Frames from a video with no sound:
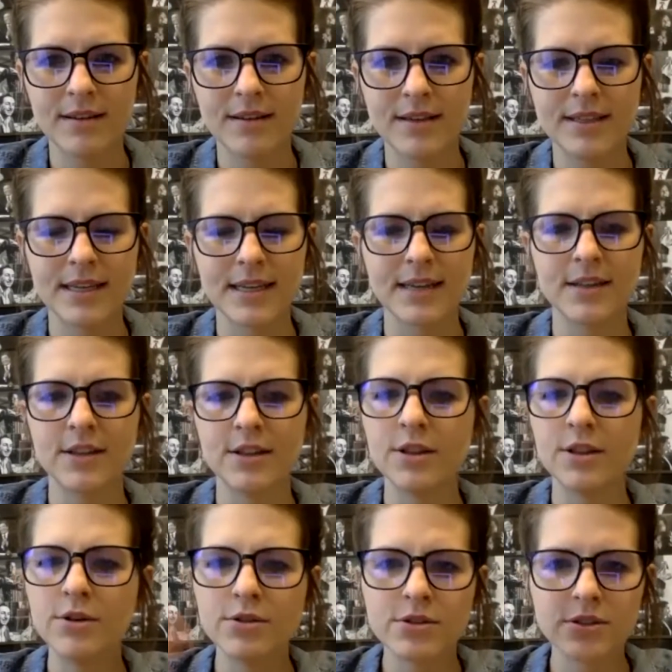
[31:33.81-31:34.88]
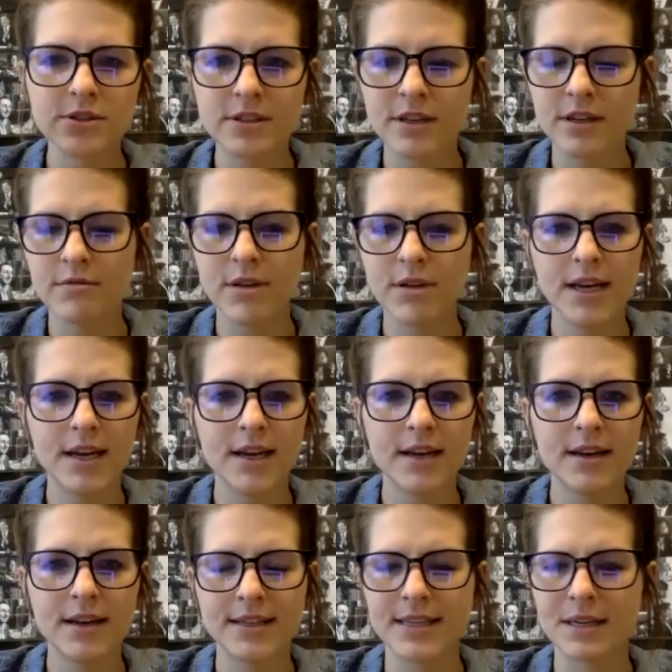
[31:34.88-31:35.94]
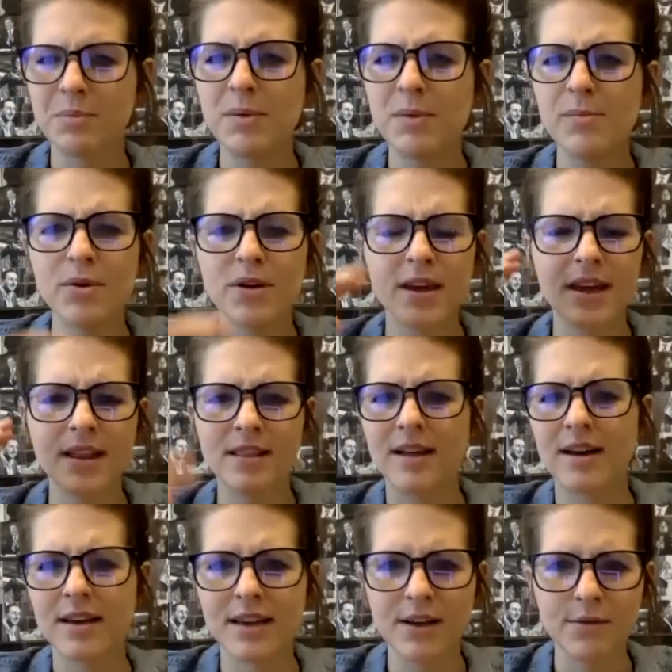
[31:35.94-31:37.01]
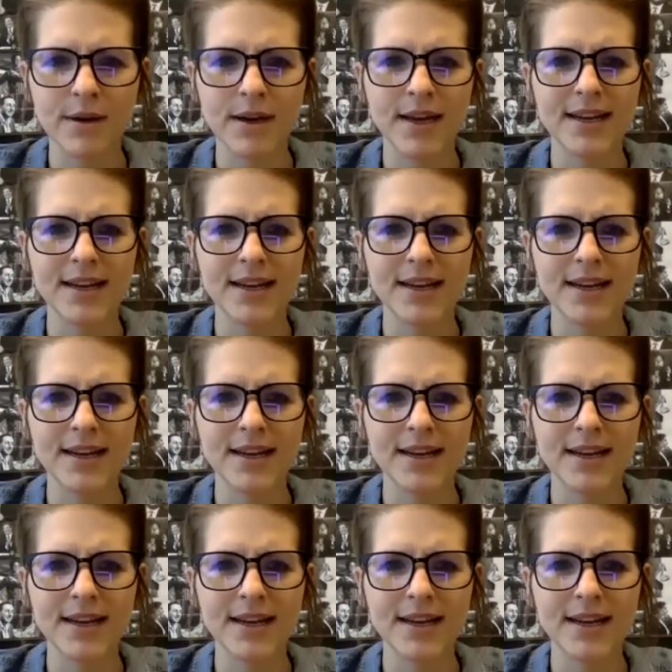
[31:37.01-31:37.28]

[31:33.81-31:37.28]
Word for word: He's like, losers can win. He's like, people can get lucky and win.